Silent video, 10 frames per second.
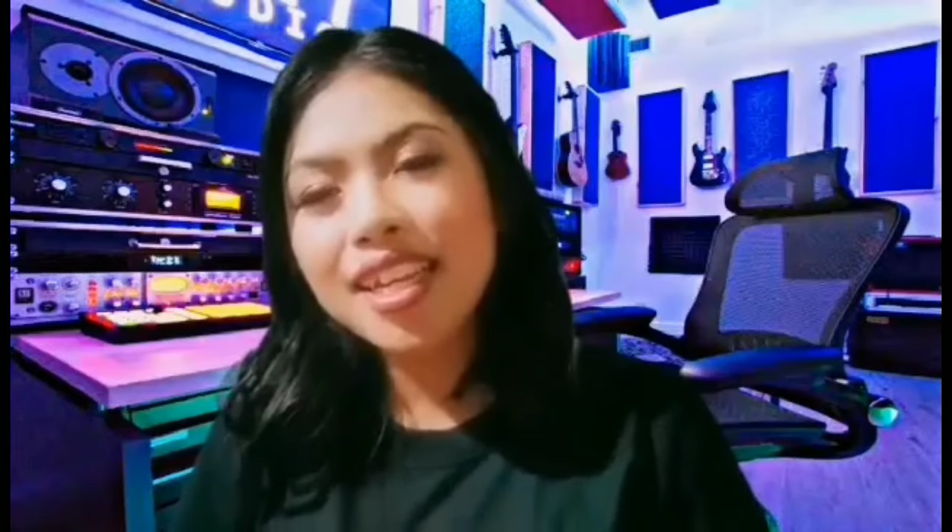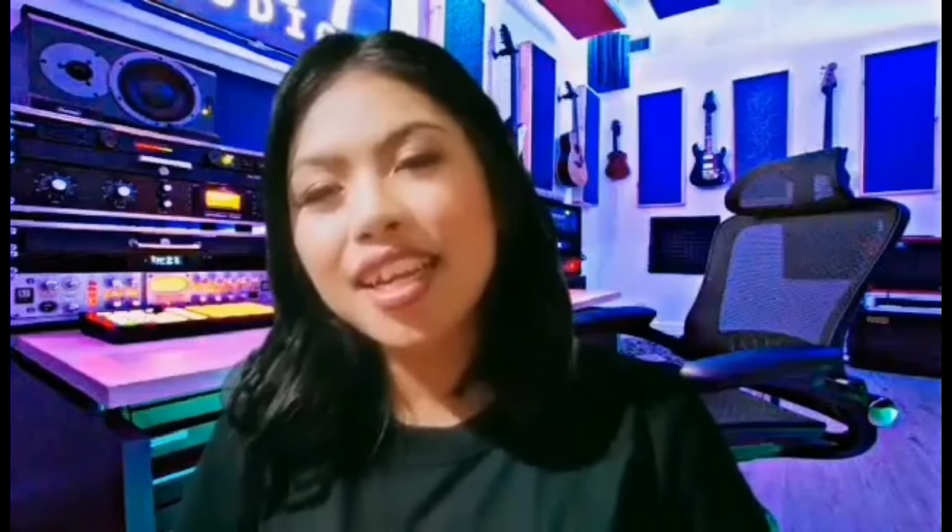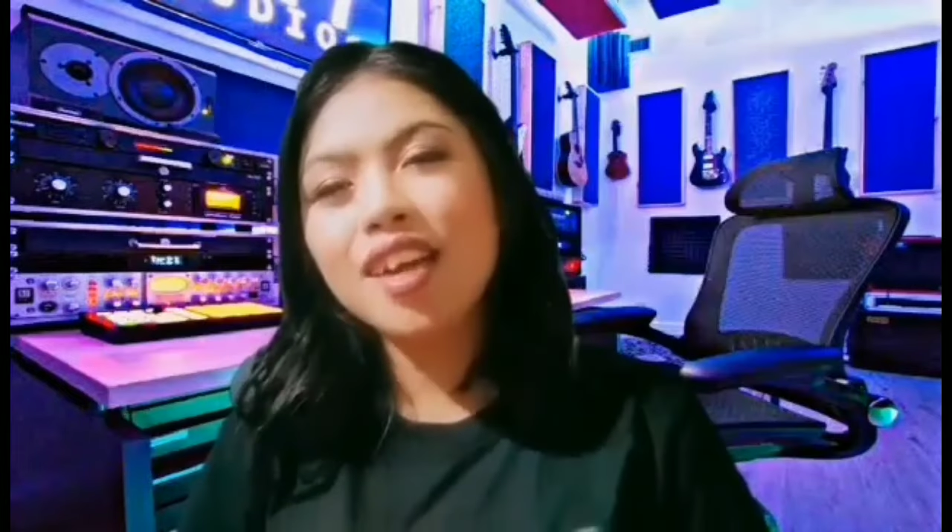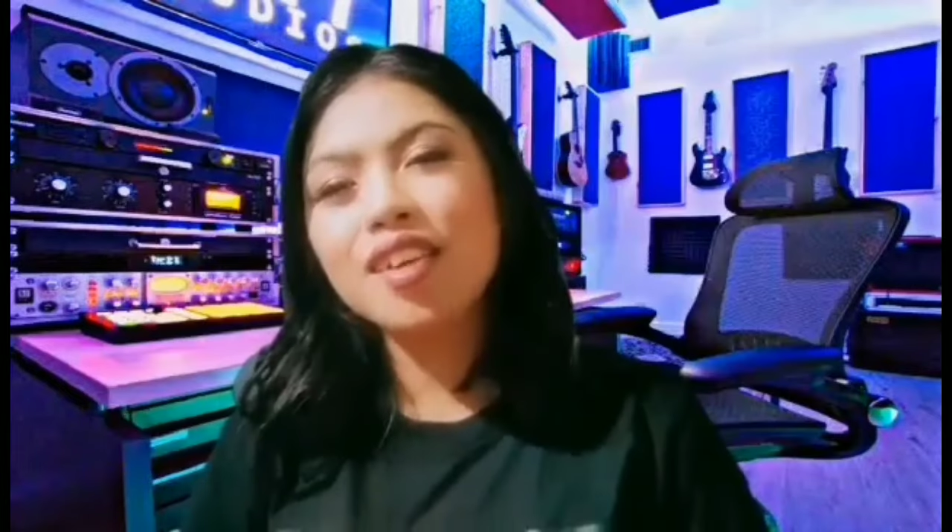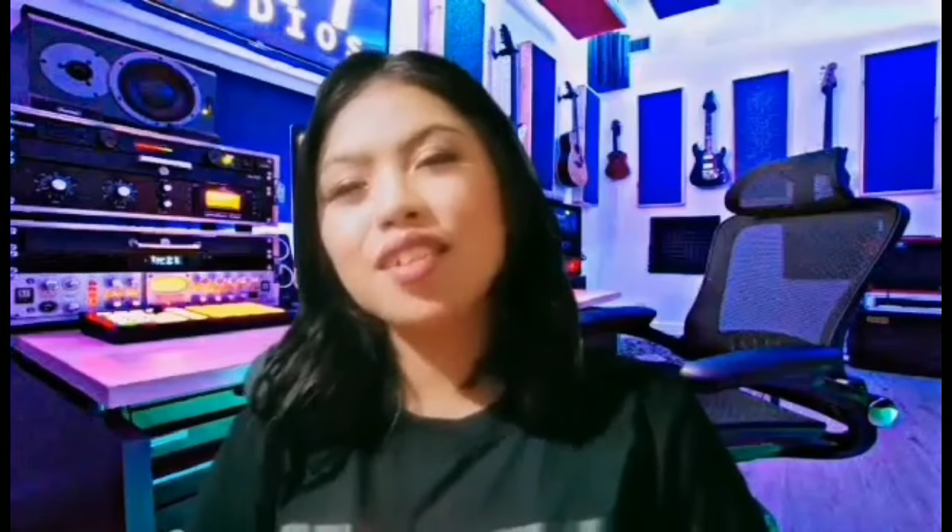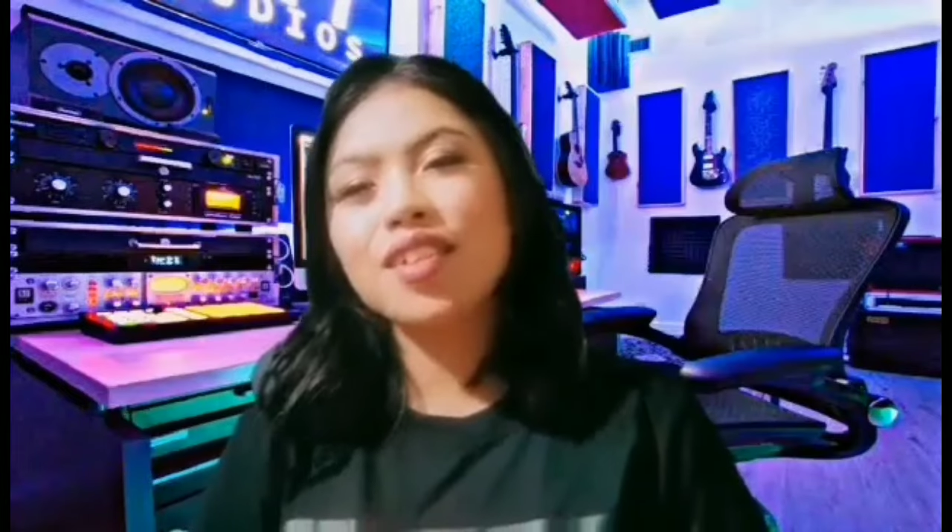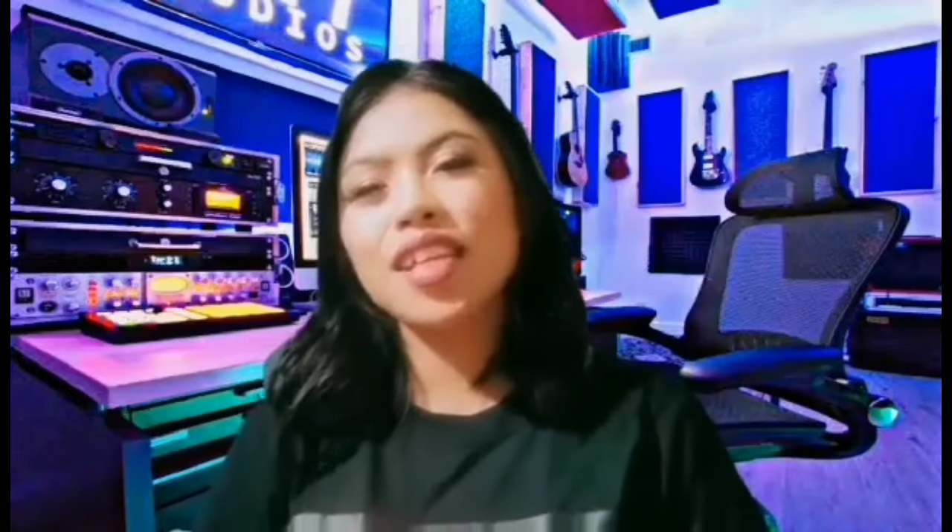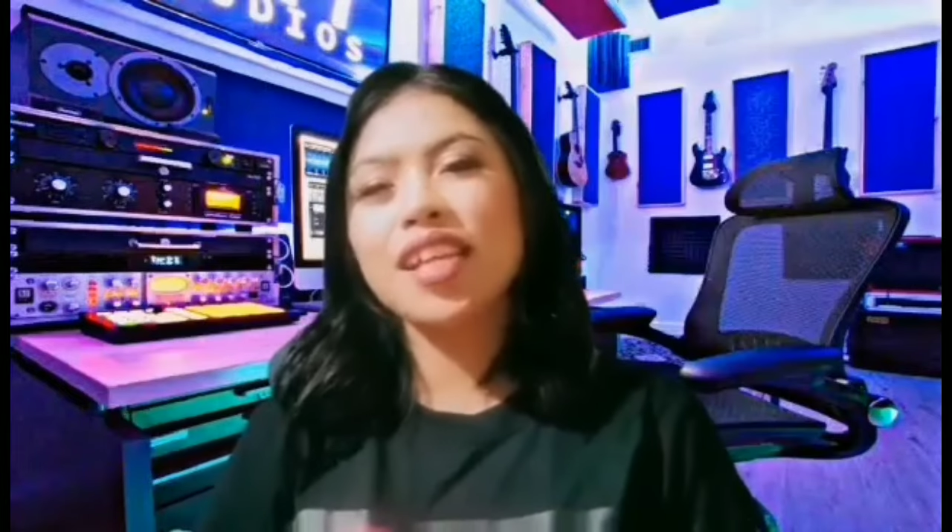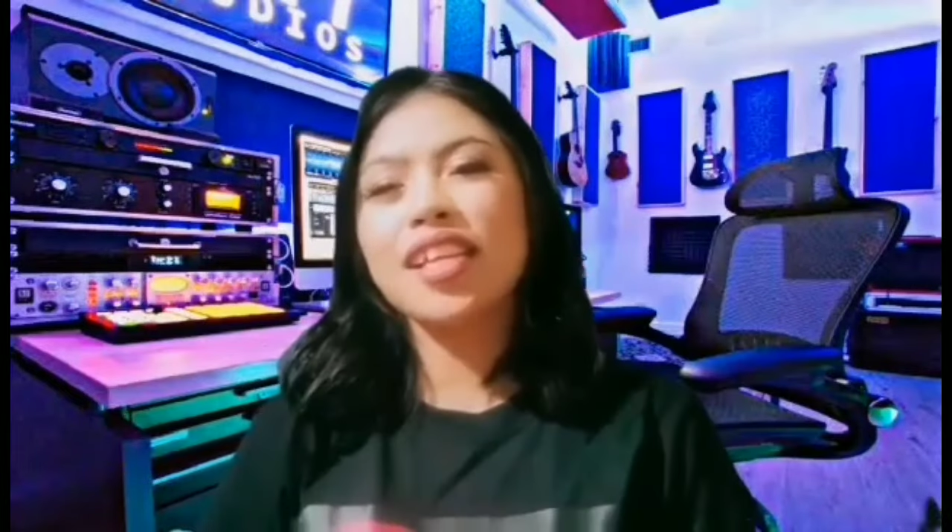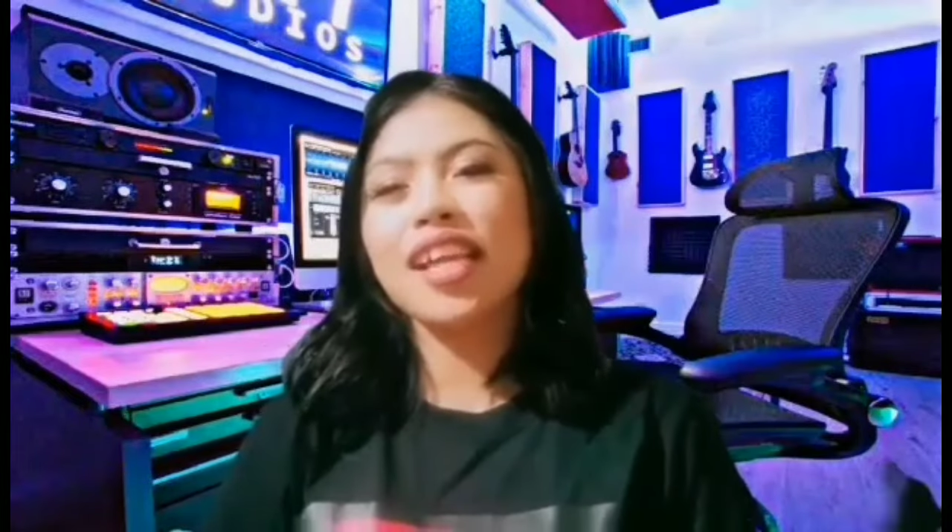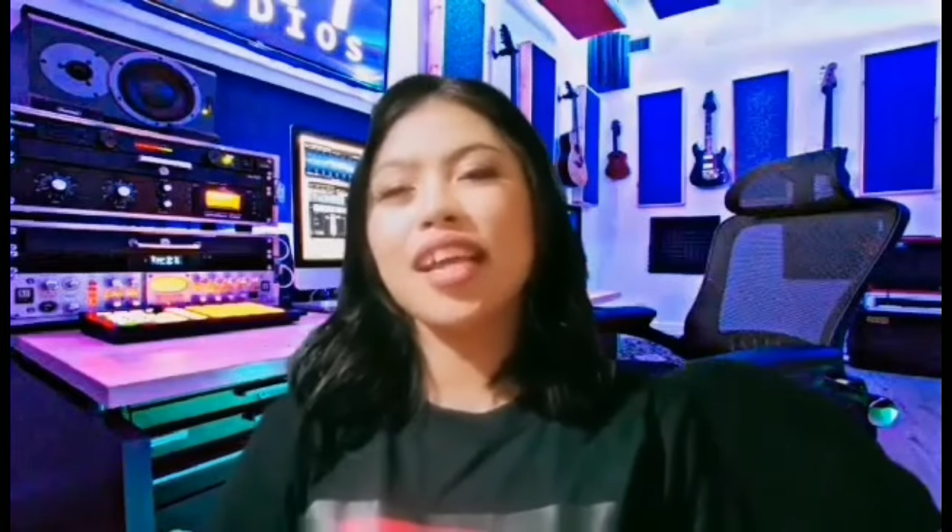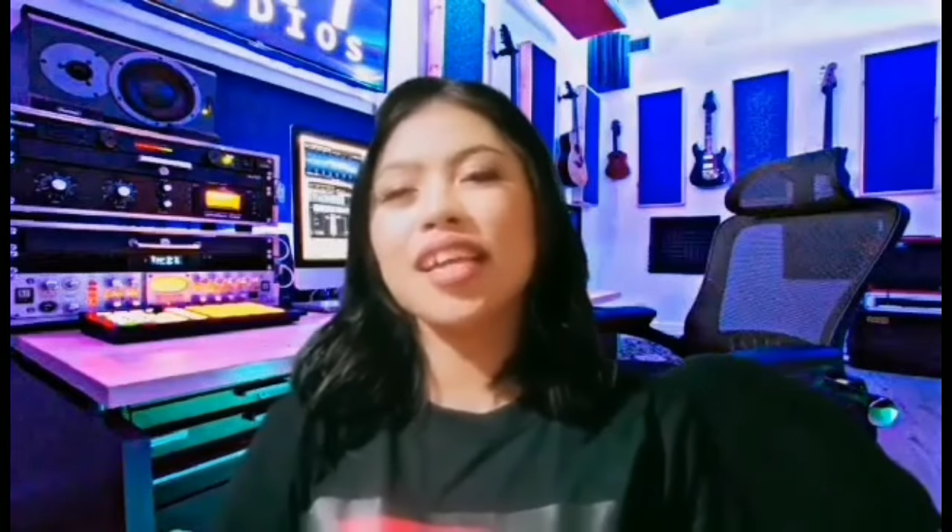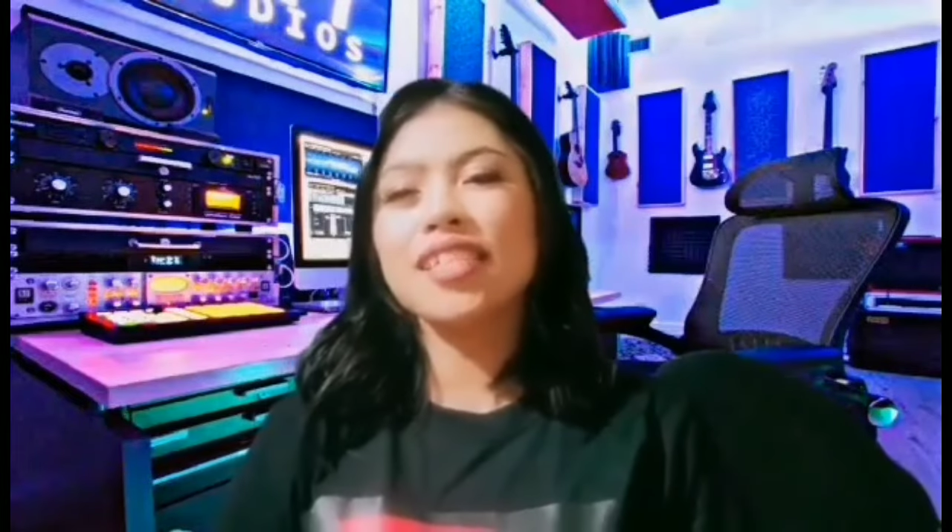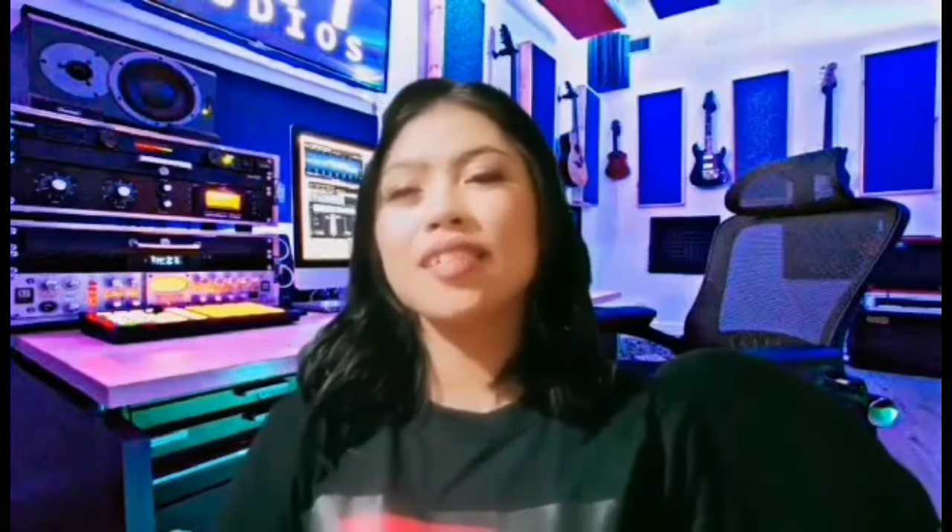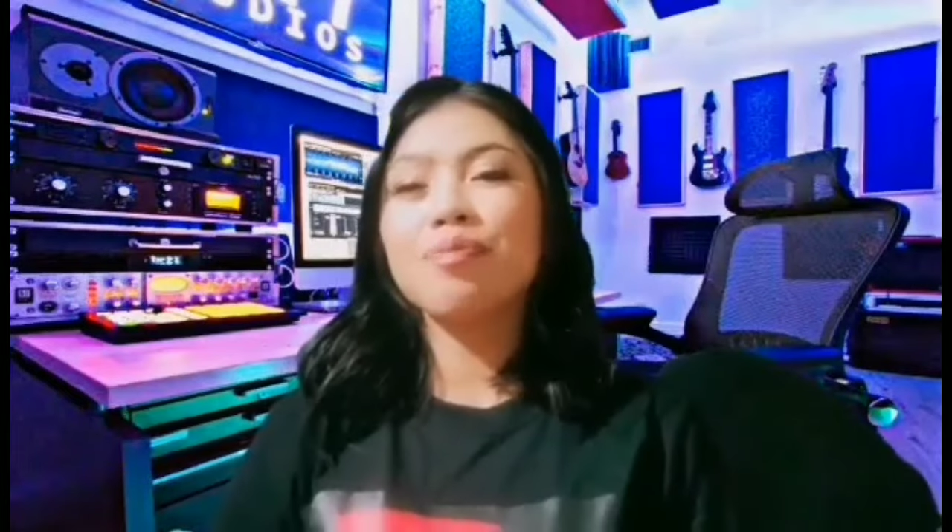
account niyan, guys.